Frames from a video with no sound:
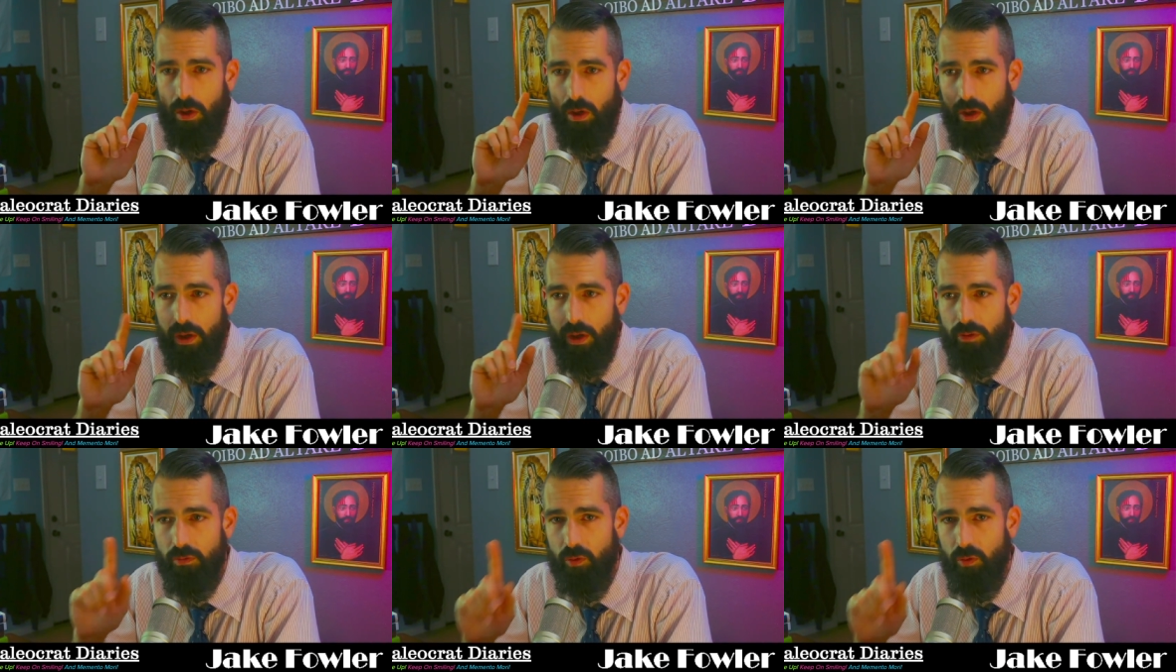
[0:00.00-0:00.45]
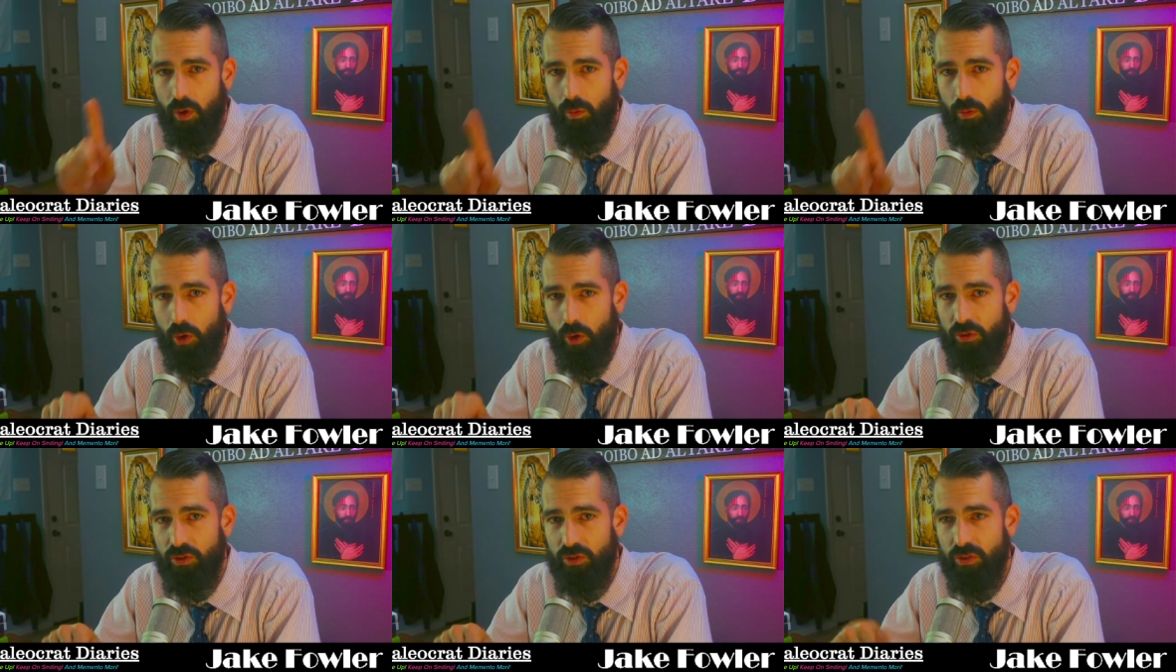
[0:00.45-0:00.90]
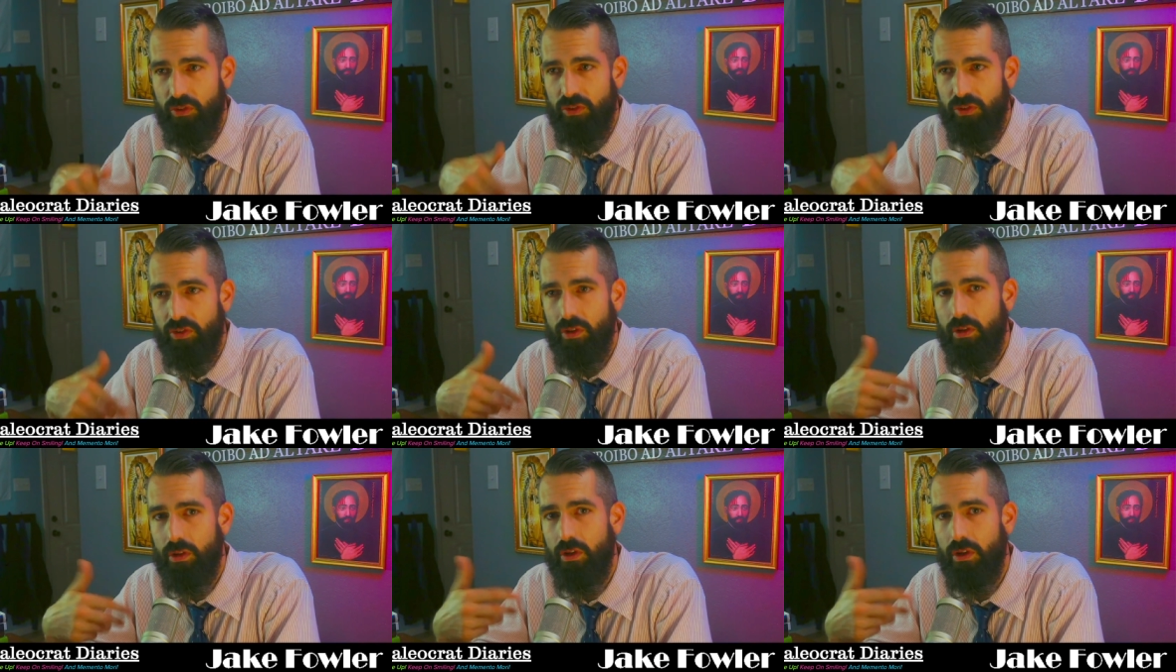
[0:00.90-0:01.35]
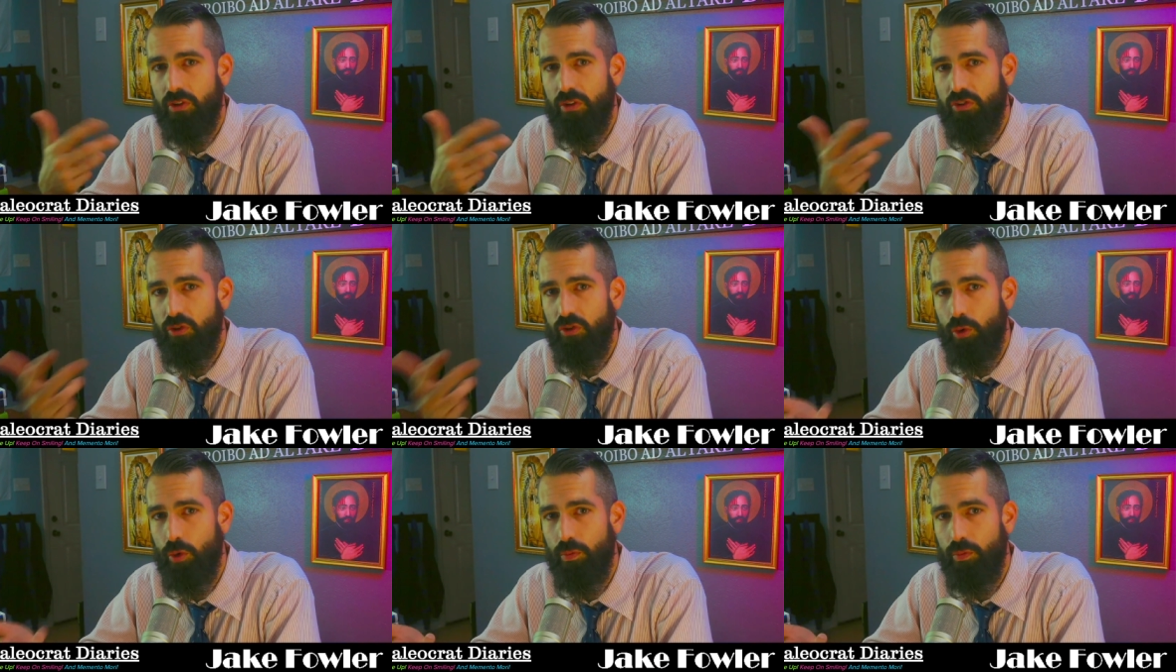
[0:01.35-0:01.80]
And Formosus
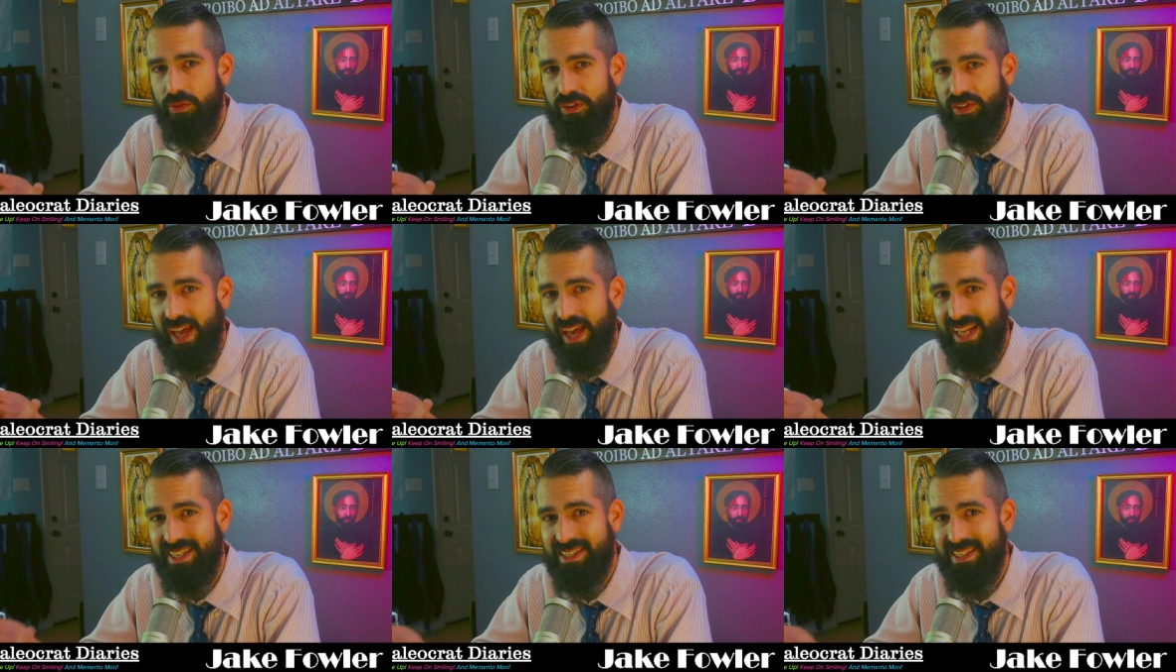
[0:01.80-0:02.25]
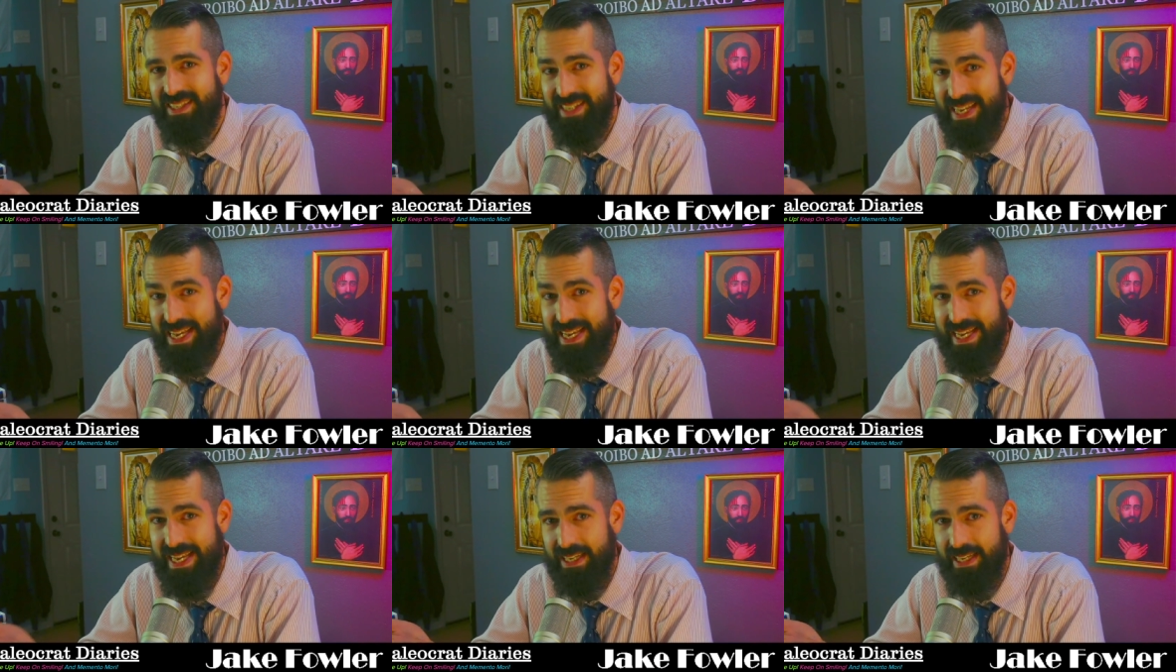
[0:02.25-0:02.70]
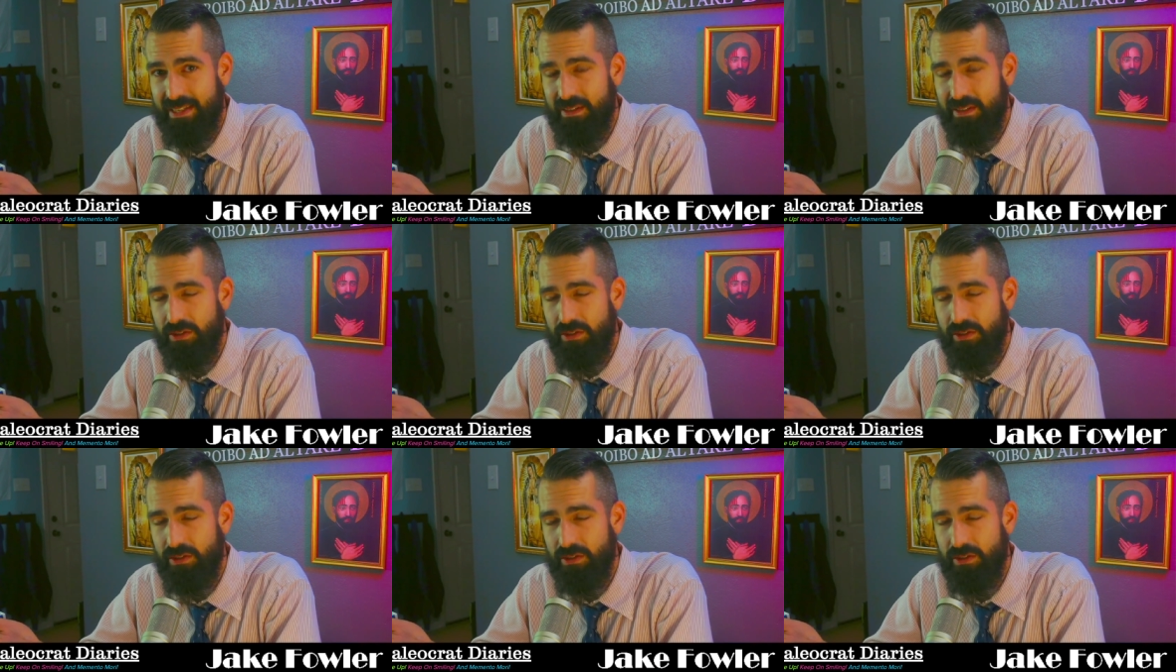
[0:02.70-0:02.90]
assumes that see.